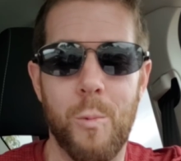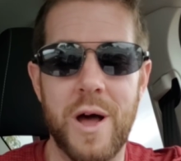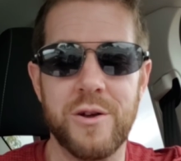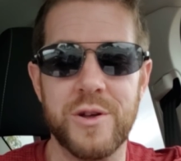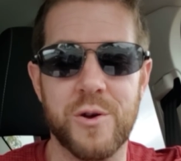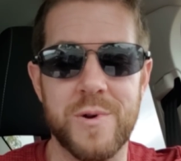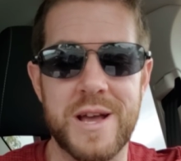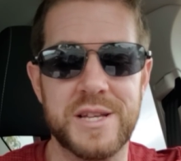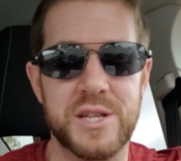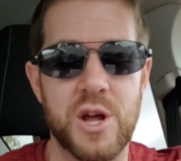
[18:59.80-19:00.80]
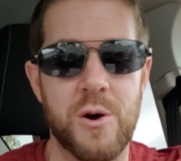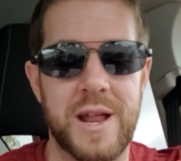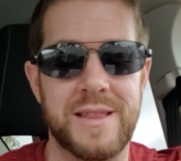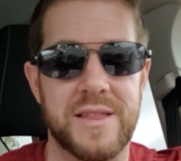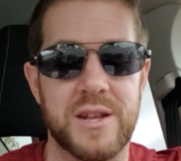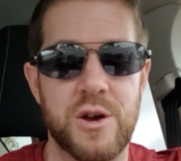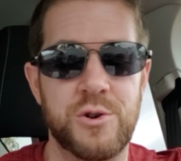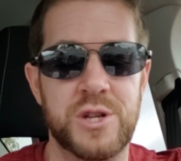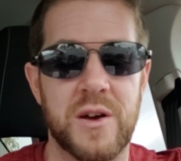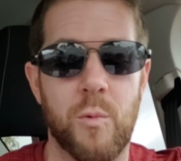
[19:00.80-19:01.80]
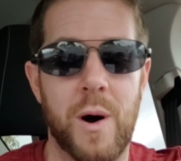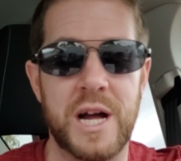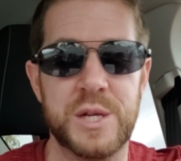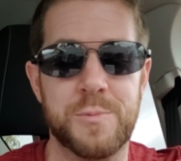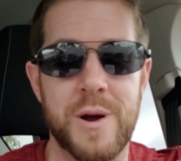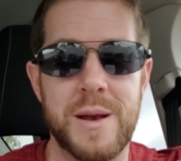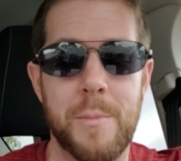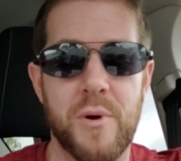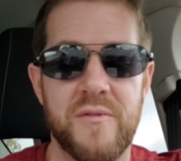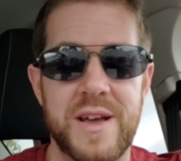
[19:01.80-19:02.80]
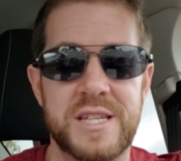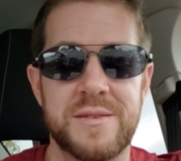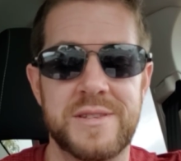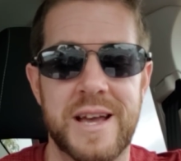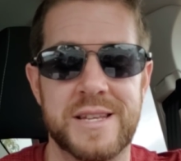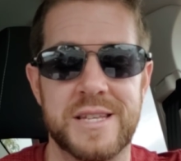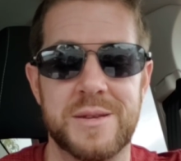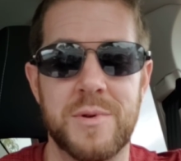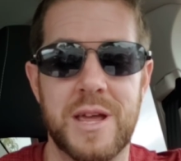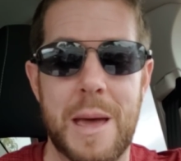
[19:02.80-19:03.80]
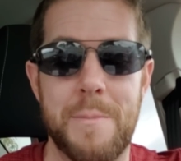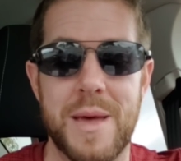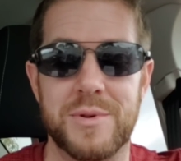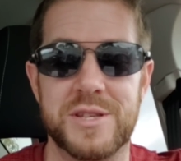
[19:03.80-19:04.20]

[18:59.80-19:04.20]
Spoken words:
Weigel agrees, noting that the notion of widespread, pervasive sexism can be